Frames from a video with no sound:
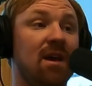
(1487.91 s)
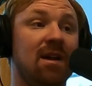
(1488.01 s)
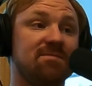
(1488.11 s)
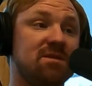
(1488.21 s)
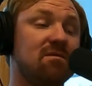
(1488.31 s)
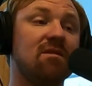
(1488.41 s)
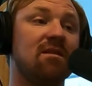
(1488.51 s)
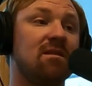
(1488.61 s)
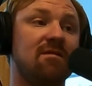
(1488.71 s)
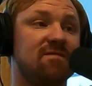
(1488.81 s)
And I'm still going to
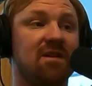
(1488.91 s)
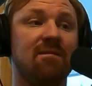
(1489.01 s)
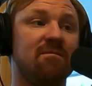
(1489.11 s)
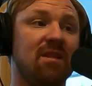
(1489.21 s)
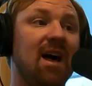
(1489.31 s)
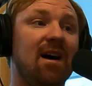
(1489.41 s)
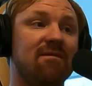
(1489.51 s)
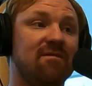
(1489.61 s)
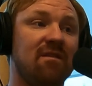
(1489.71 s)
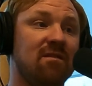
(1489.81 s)
leave some
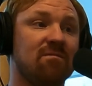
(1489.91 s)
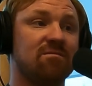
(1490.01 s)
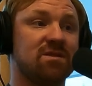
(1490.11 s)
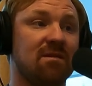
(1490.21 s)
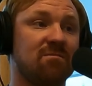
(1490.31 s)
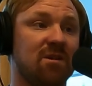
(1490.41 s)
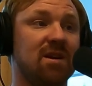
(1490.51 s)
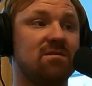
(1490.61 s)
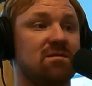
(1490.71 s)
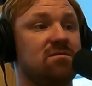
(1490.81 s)
live on some
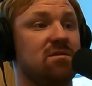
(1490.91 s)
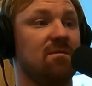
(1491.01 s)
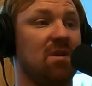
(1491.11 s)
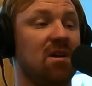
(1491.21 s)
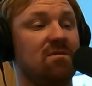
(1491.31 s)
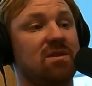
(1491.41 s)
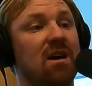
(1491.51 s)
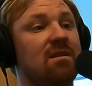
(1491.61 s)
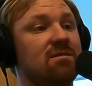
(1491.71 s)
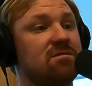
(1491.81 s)
rigs and some cut on the
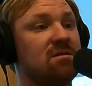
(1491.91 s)
others,